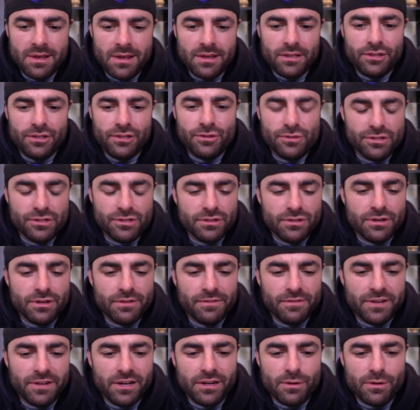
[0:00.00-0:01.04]
you just learn
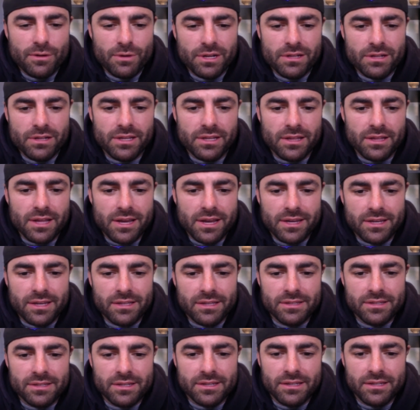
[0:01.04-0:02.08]
very quickly. Like
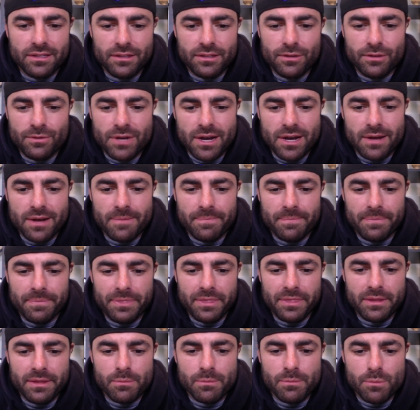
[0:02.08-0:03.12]
it's it, you got
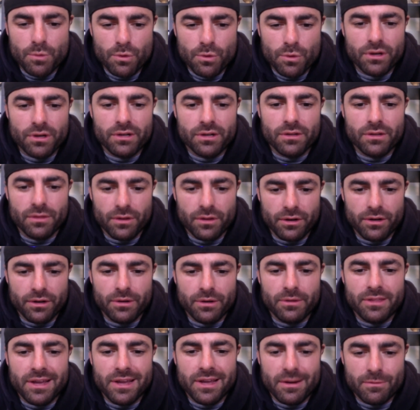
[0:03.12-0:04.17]
more to
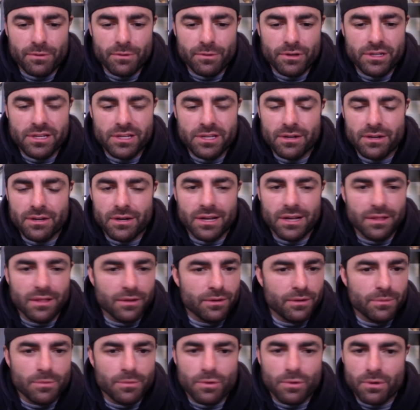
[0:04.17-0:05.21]
learn that rookie year. I
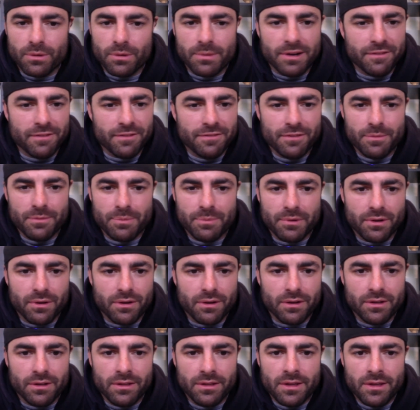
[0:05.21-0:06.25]
learned more about
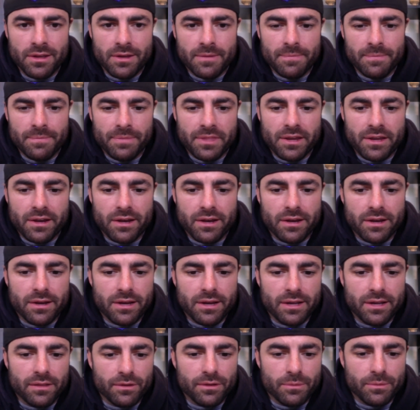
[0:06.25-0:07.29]
football. Uh,
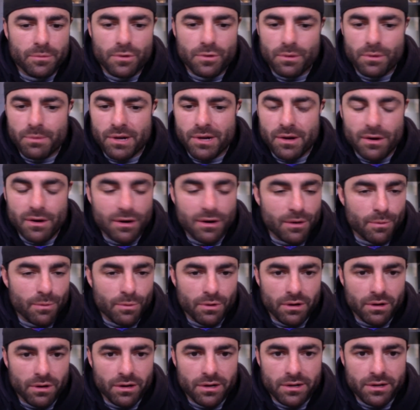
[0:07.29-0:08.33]
I learned more about hard
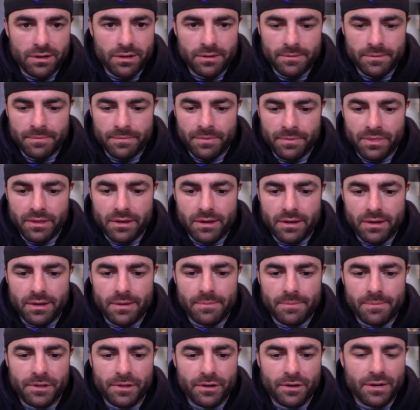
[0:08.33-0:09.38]
work.
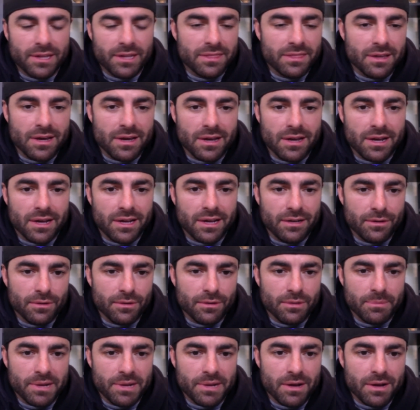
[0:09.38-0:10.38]
Um, you know, I thought I knew about